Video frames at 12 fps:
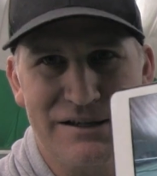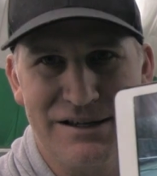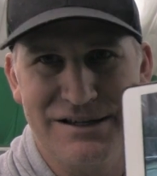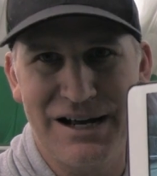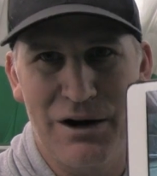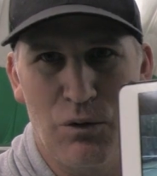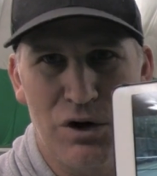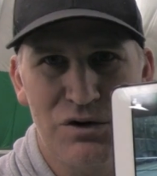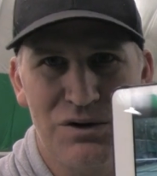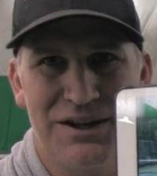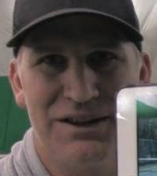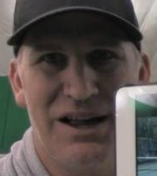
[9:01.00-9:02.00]
This guy
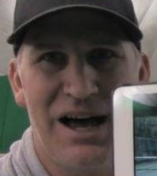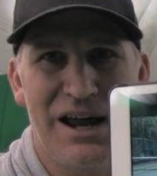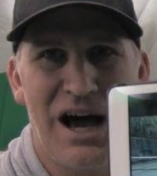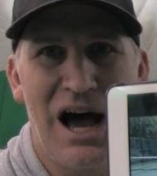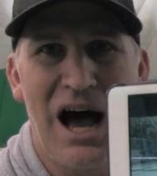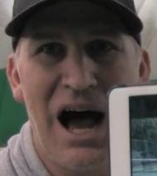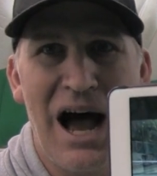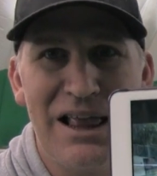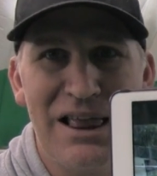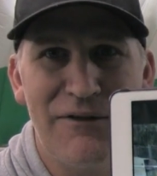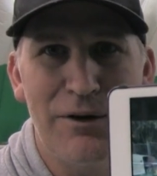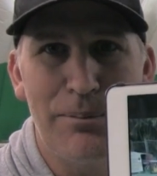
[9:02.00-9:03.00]
works with a lot of
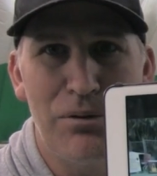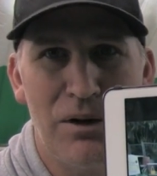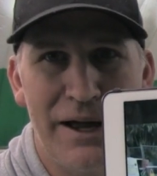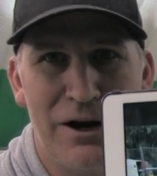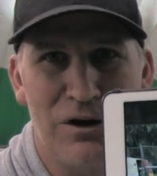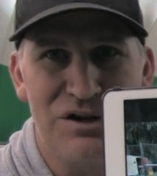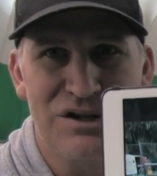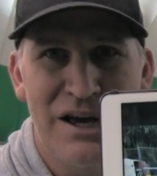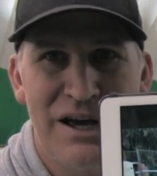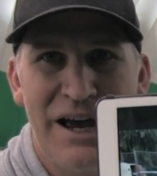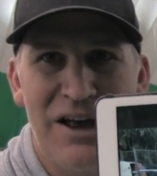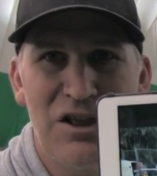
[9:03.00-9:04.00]
high-level players,
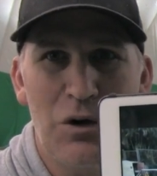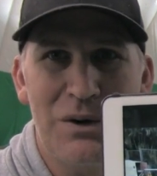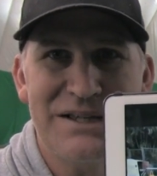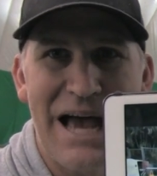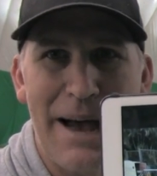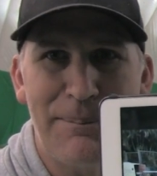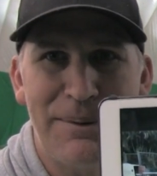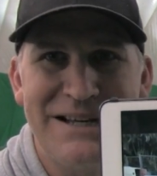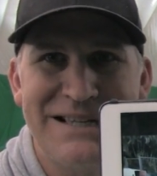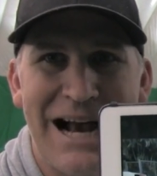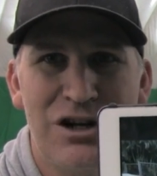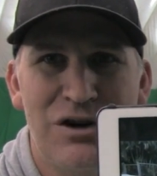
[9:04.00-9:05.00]
and look what's happening.
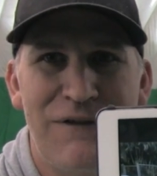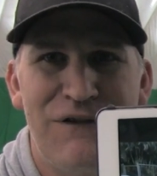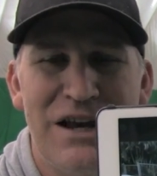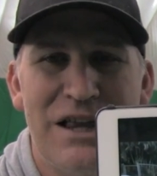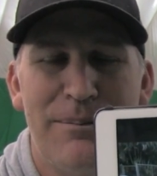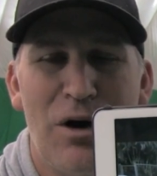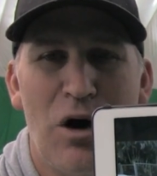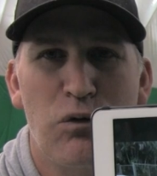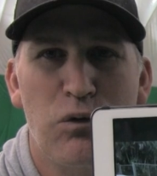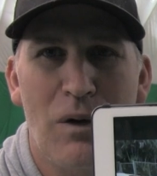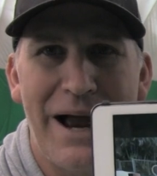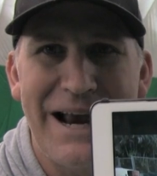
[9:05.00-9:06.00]
He's actually feeding the ball
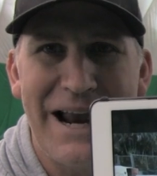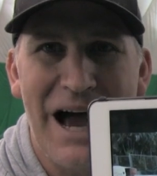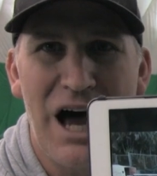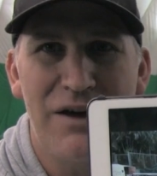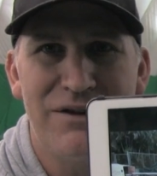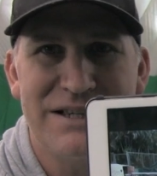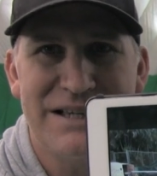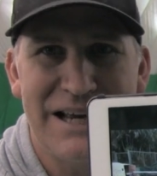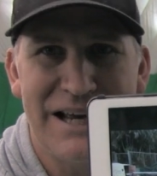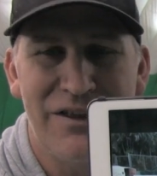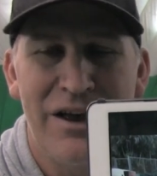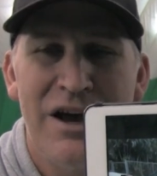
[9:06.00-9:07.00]
right out of his
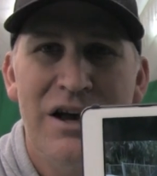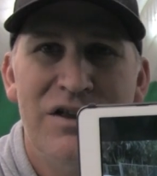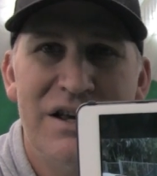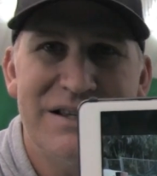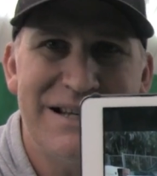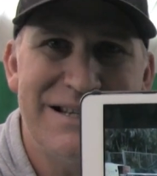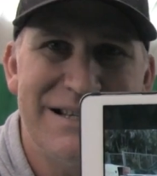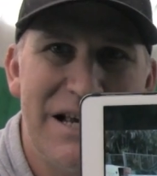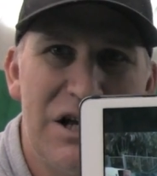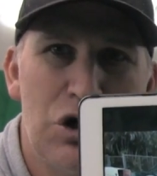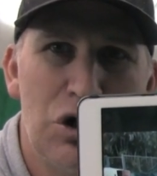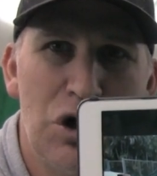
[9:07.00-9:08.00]
hand. This is
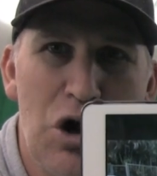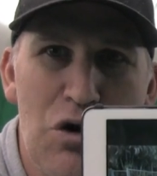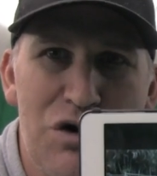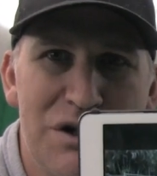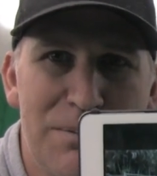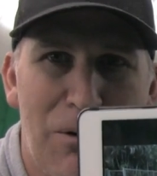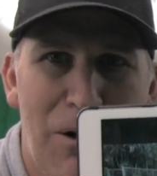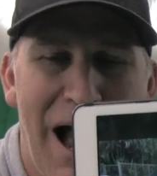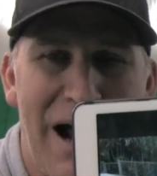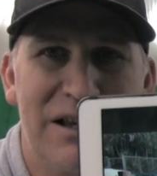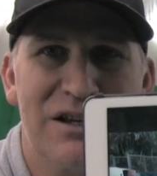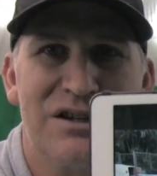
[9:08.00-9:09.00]
a closed
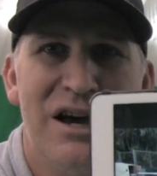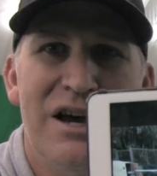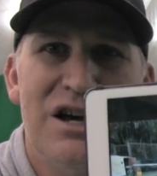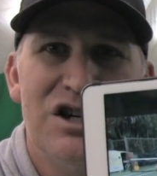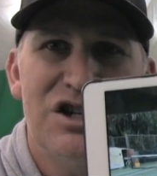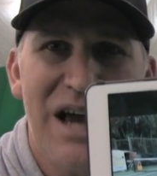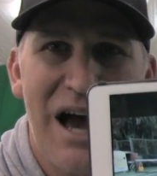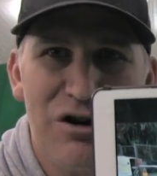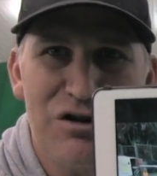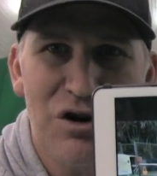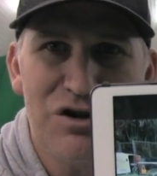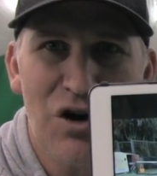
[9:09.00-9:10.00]
practice.
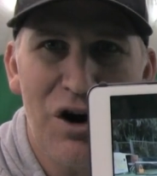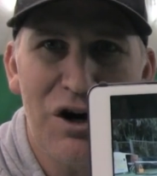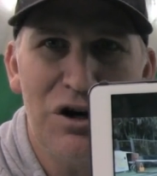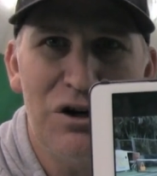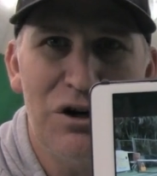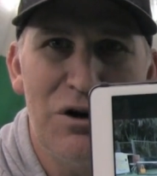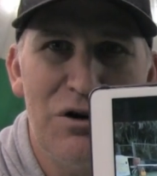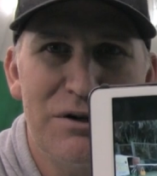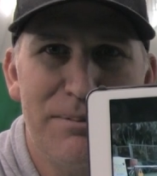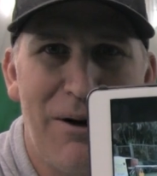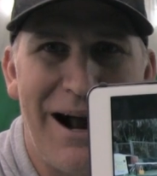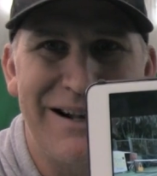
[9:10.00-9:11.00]
Shadow strokes are a
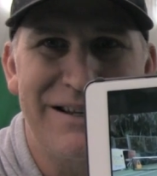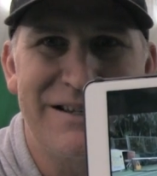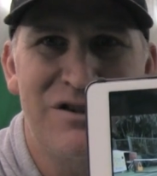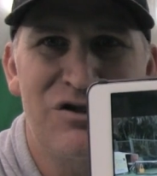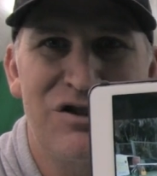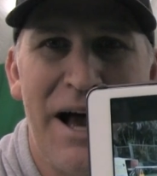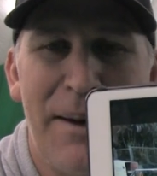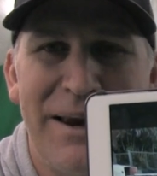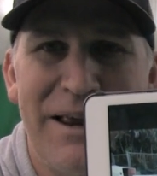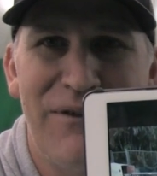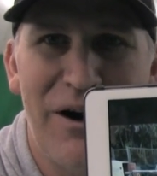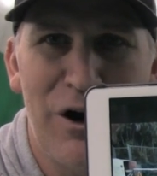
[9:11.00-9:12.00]
closed practice. There's not
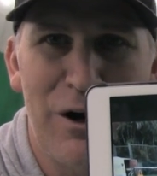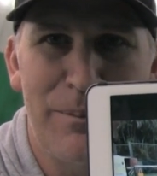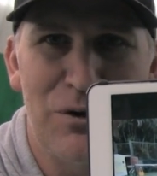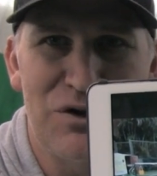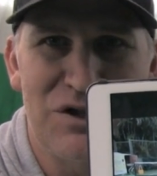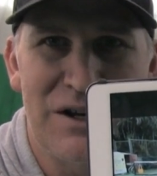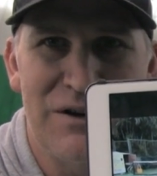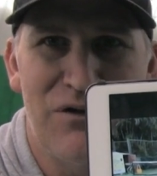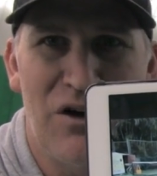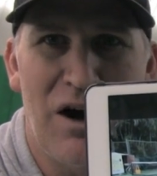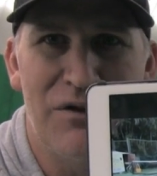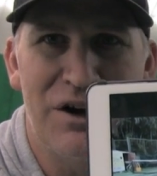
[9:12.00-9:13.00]
many variables
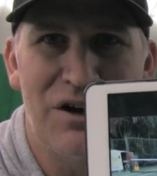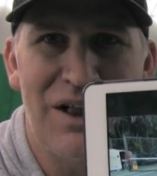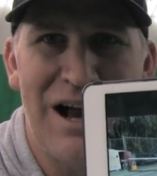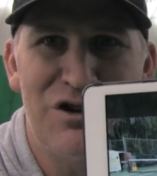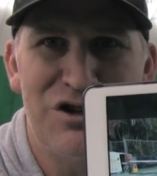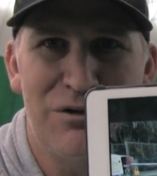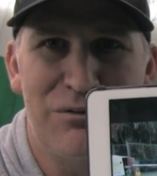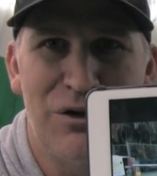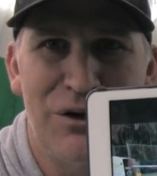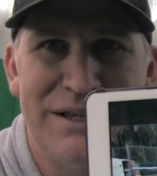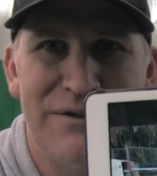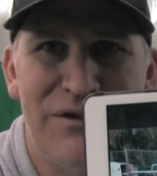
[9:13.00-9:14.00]
involved that allows you to
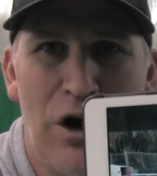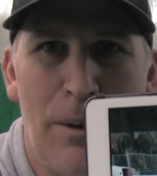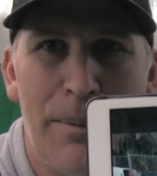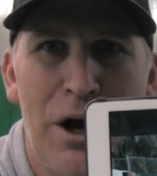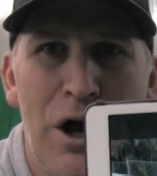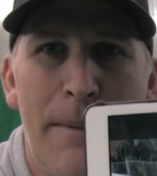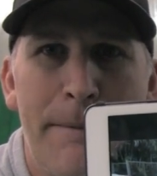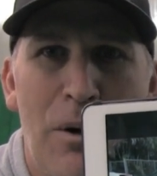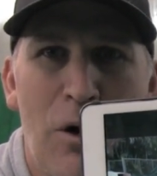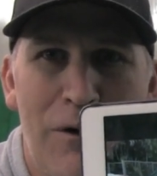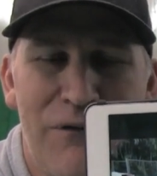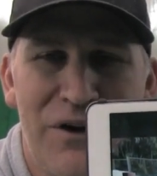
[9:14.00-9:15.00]
really develop
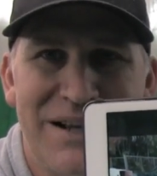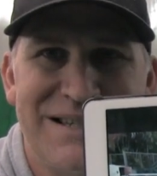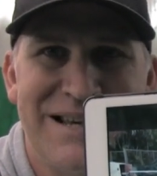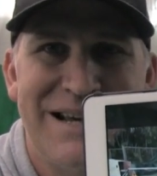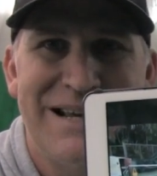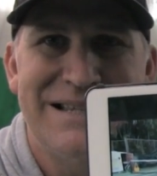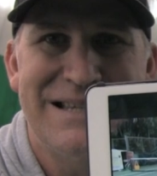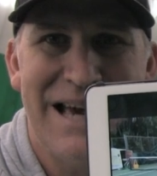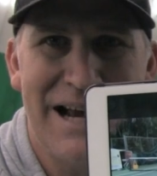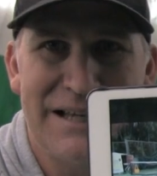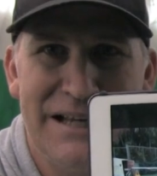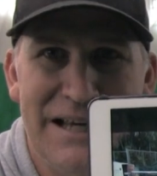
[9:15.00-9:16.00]
perfect
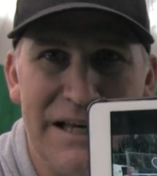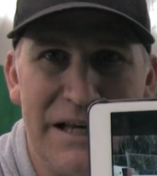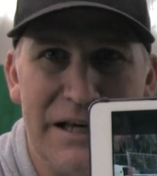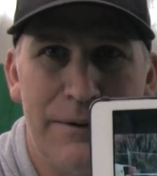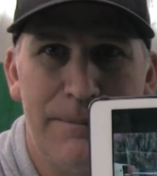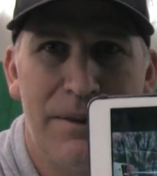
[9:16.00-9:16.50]
technique.